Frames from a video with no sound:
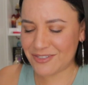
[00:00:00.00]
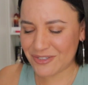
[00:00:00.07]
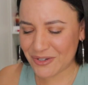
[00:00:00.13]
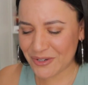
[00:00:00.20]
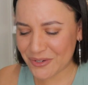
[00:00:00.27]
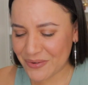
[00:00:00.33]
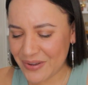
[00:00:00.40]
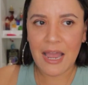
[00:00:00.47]

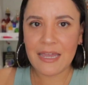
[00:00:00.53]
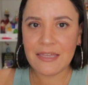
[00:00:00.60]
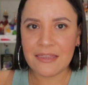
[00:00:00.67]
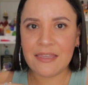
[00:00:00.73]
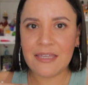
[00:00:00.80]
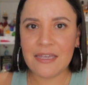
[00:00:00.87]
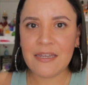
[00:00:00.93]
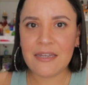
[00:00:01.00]
so I
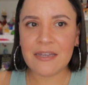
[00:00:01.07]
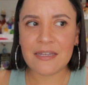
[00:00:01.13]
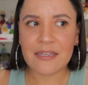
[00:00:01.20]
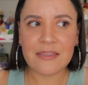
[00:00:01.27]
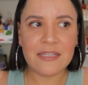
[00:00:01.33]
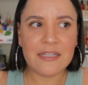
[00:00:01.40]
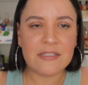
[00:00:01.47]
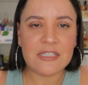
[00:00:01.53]
think
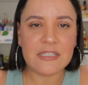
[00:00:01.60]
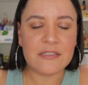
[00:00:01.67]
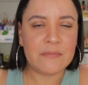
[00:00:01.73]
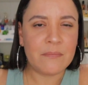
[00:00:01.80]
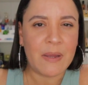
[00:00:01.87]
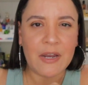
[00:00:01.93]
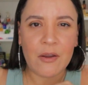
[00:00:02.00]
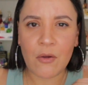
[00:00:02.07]
this is
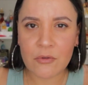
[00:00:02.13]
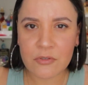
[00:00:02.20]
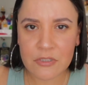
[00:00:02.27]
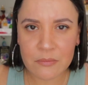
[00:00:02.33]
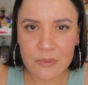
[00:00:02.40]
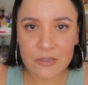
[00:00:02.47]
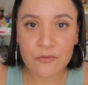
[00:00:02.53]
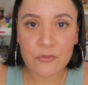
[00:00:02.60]
my
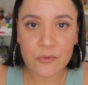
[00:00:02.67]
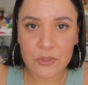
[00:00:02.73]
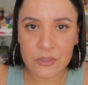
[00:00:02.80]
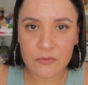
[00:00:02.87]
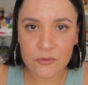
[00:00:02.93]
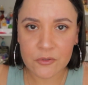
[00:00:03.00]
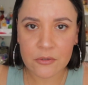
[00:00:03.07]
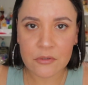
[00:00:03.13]
ultimate fruity
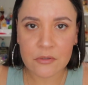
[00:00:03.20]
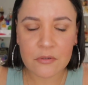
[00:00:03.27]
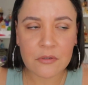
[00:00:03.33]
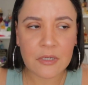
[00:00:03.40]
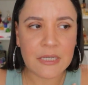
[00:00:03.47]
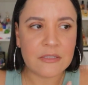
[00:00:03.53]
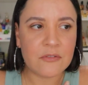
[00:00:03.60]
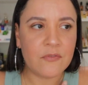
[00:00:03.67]

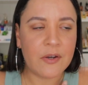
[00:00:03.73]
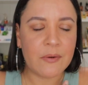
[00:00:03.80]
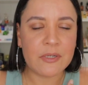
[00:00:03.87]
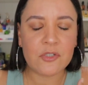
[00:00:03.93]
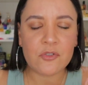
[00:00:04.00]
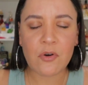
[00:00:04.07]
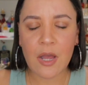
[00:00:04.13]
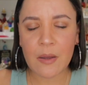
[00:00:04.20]
floral. It's very
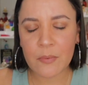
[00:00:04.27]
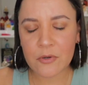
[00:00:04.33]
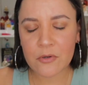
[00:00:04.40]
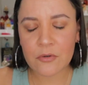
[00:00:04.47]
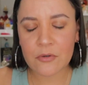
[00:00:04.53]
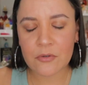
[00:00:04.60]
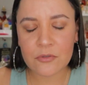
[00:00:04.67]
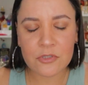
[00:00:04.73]

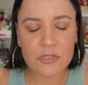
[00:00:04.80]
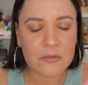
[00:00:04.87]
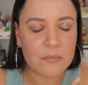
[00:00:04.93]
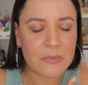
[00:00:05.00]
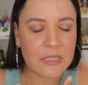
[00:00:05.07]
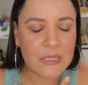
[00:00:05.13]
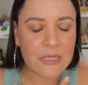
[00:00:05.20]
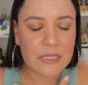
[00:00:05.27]
tropical. To
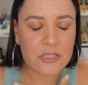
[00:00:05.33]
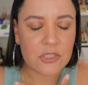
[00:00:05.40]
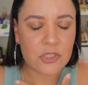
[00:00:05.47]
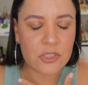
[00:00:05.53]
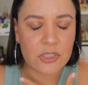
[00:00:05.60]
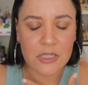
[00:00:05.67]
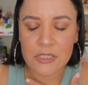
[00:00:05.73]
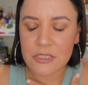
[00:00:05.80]
me, it's
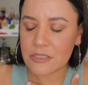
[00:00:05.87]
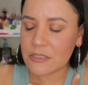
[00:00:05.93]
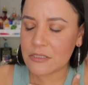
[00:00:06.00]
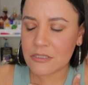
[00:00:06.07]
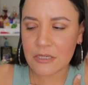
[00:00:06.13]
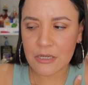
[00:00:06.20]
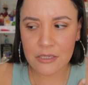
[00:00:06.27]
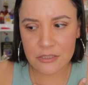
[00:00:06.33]

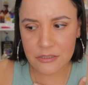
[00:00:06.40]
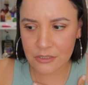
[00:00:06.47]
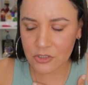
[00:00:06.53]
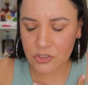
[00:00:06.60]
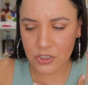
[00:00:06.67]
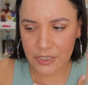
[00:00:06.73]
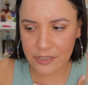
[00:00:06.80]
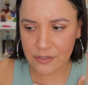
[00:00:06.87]
just
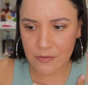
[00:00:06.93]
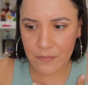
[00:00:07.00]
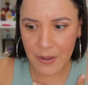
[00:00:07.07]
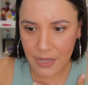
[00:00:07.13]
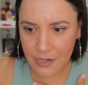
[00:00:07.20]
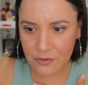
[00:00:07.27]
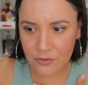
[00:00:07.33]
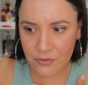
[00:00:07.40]
sunshine in a
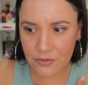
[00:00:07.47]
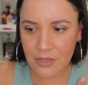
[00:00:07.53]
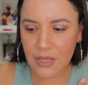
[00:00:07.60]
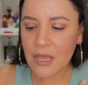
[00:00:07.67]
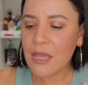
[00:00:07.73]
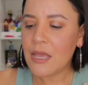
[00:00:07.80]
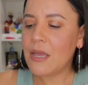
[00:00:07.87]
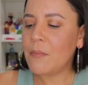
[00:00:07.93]
bottle,
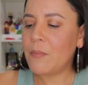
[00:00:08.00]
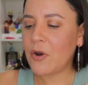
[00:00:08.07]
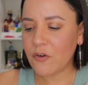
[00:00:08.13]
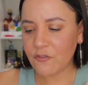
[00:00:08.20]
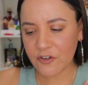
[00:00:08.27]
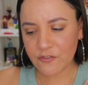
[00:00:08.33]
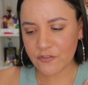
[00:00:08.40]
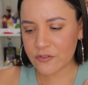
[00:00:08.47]

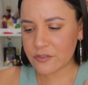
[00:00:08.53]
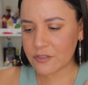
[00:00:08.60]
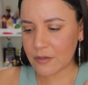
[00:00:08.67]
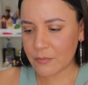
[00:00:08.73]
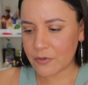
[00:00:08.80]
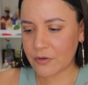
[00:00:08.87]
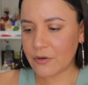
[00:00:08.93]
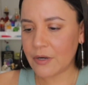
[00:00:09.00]
perfect for
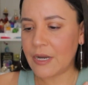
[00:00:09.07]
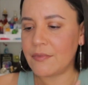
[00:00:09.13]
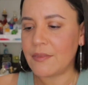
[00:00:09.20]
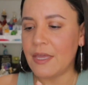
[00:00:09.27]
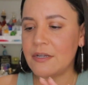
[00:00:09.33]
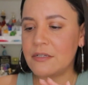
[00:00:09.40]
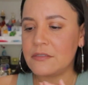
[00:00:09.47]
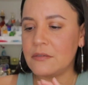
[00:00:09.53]
summer, and
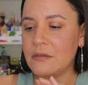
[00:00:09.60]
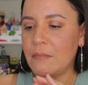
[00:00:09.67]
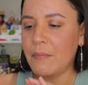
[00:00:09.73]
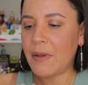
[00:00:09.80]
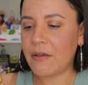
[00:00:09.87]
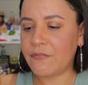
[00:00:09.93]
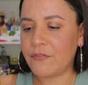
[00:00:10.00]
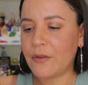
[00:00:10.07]
that is
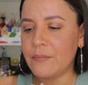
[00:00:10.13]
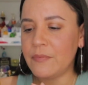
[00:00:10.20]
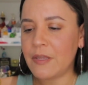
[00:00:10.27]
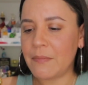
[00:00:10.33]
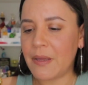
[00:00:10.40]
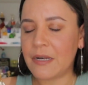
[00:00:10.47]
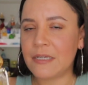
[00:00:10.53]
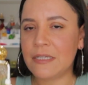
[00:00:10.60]
Parfums de
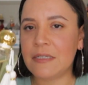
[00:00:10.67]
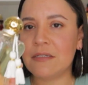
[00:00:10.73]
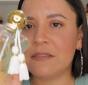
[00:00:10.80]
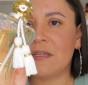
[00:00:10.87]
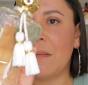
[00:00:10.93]
Marly